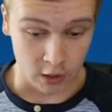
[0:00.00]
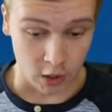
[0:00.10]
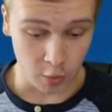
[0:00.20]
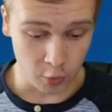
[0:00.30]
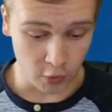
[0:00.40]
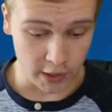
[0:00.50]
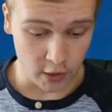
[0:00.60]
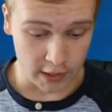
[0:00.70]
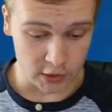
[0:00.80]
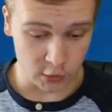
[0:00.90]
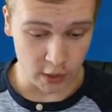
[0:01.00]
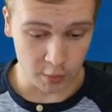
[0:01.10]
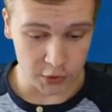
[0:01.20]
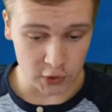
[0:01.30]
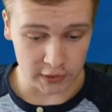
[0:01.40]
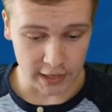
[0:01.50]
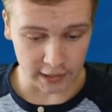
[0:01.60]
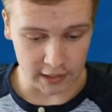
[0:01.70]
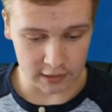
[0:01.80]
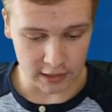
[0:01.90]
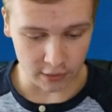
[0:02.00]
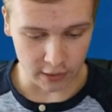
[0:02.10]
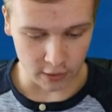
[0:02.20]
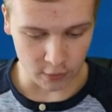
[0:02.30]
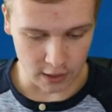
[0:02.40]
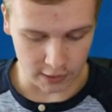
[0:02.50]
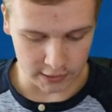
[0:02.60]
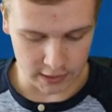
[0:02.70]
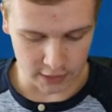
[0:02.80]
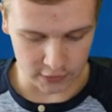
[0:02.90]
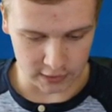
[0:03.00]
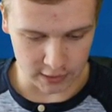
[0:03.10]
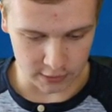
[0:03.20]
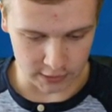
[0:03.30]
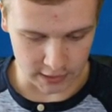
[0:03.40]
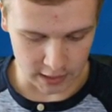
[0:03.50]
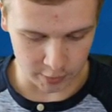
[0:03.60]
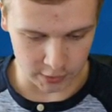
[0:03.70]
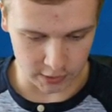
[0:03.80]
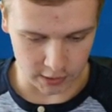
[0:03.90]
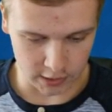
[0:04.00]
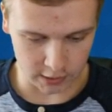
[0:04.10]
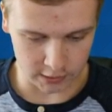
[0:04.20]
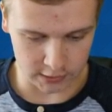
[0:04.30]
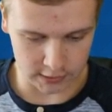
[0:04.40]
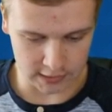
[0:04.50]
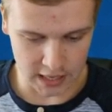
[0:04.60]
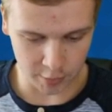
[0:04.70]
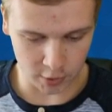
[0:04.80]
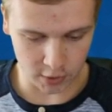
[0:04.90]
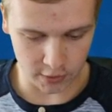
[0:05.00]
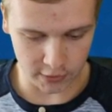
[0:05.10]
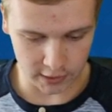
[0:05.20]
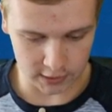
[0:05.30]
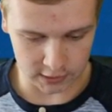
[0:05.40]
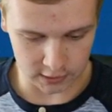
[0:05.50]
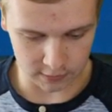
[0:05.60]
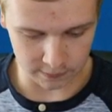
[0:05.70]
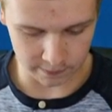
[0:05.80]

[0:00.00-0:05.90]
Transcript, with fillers: Oh boy. Okay, so we almost took that King Tower out. Wow, I did not think that was going to happen. Uh, let's zap all this.